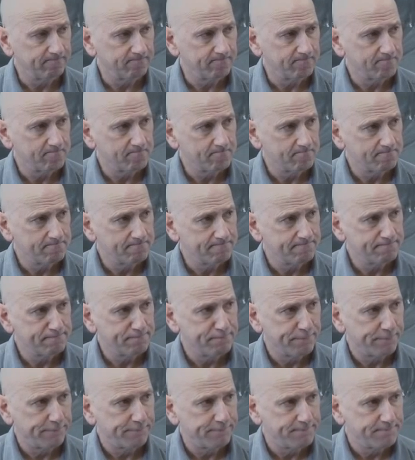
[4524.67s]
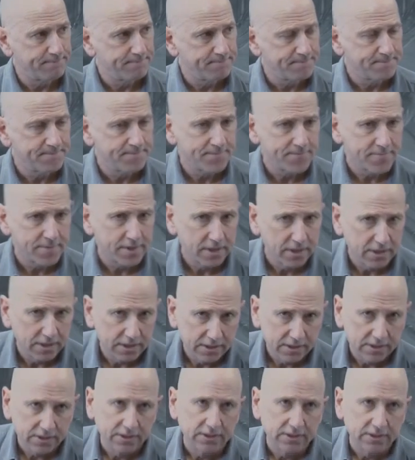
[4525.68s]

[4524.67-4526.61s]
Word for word: frequentist interpretation of probability.